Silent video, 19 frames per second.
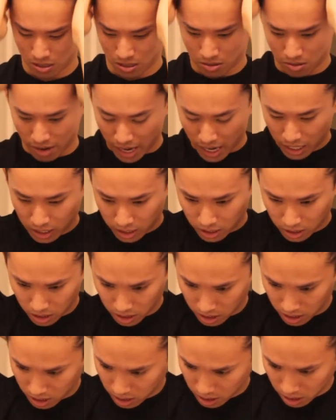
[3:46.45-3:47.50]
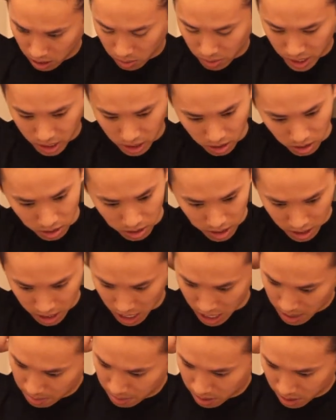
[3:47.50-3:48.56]
Grant's original this
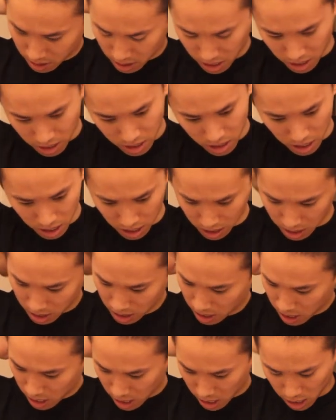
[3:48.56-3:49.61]
time since uh,